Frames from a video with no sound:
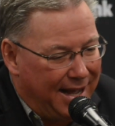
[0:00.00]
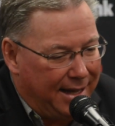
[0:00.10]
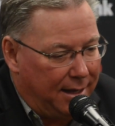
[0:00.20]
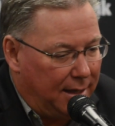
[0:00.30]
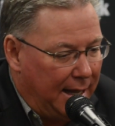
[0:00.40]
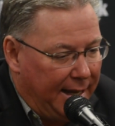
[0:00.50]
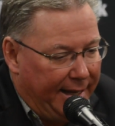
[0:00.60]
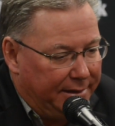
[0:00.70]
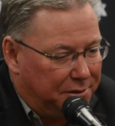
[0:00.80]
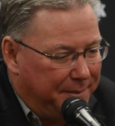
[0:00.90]
I
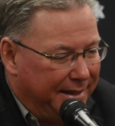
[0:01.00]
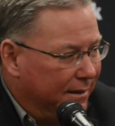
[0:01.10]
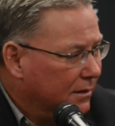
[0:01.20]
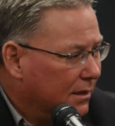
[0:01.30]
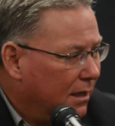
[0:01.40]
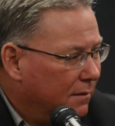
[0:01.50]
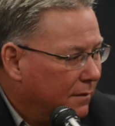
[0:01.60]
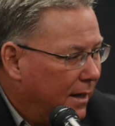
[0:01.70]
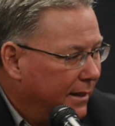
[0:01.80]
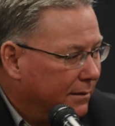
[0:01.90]
hate spinning
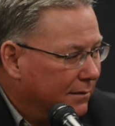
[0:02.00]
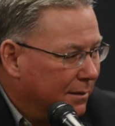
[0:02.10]
stuff, right?